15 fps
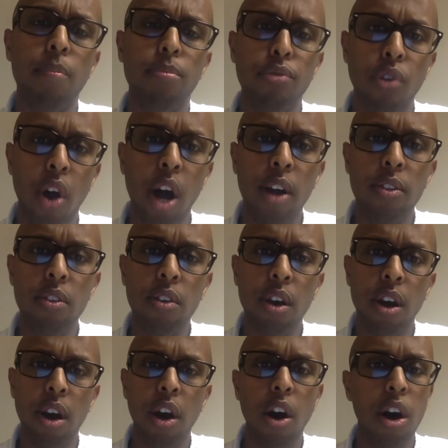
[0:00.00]
brought
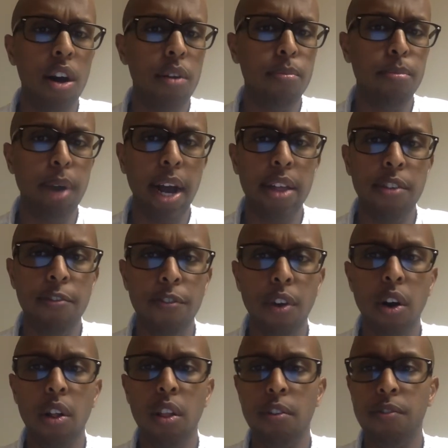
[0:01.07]
on by the
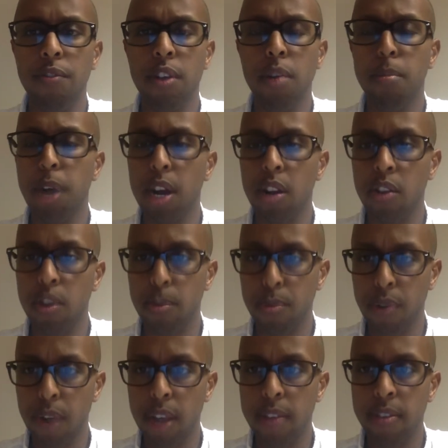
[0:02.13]
fall of commodity
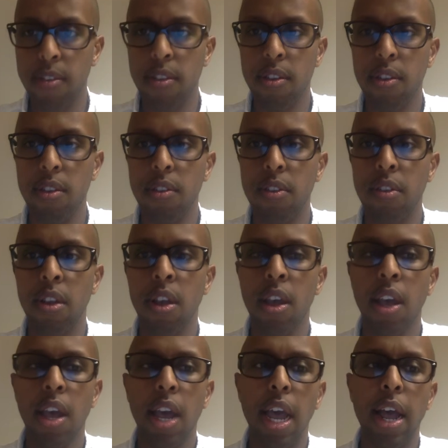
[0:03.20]
prices
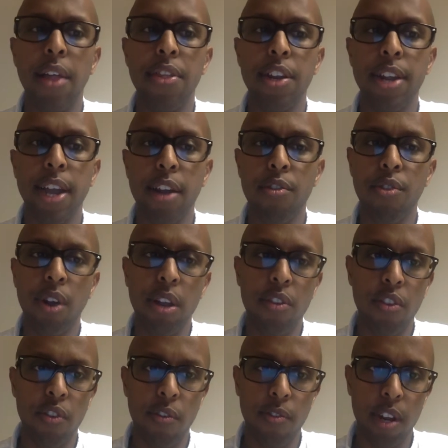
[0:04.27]
and the debt
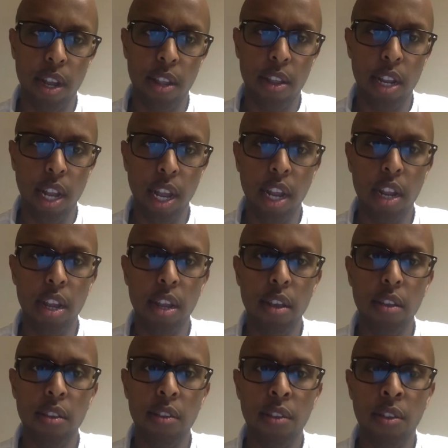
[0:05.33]
crisis of the
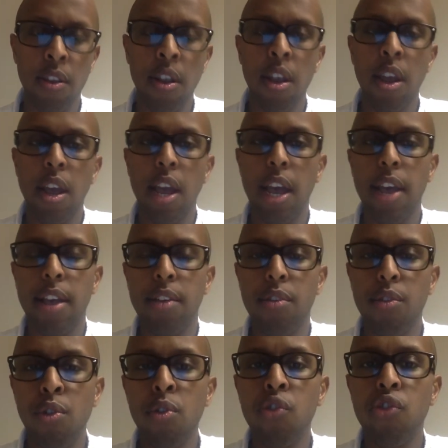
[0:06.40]
1980s,
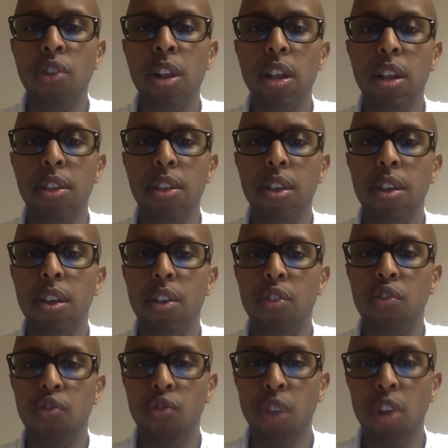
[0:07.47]
and crucially the
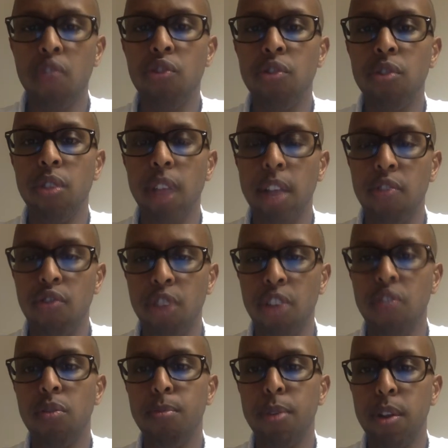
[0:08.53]
Structural
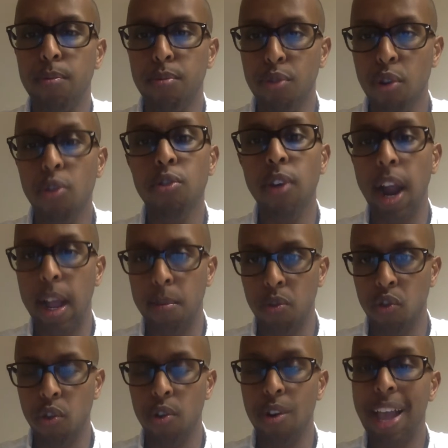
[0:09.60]
Adjustment
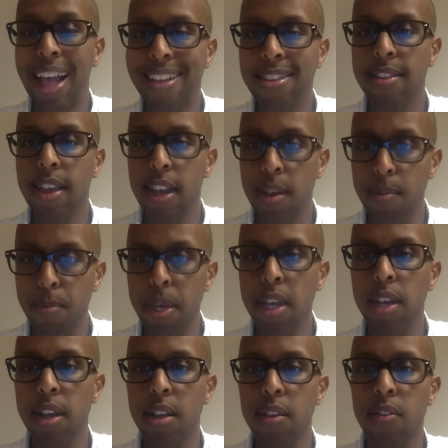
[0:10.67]
Programs, or
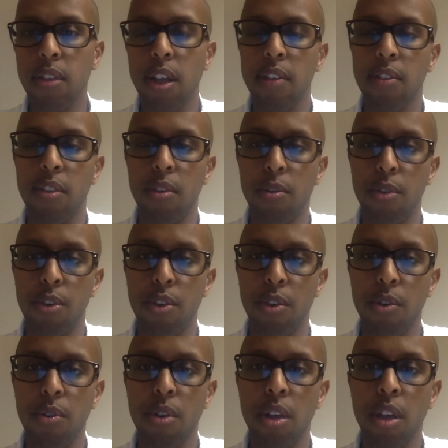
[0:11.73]
SAPs as they were
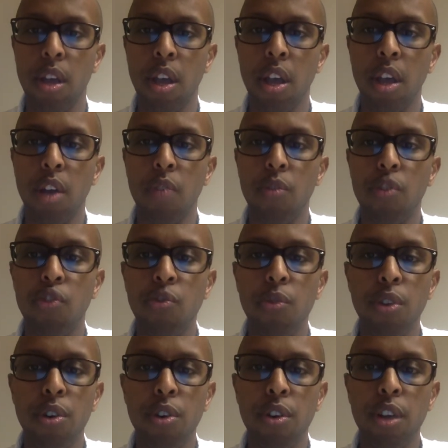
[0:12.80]
known, which
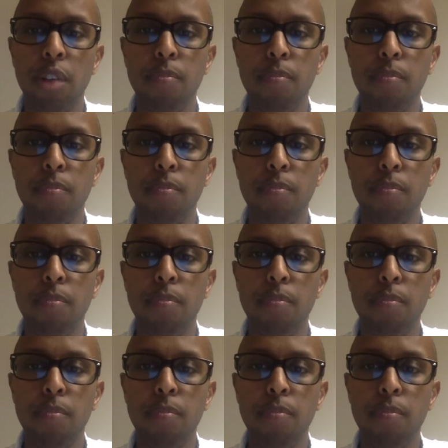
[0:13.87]
were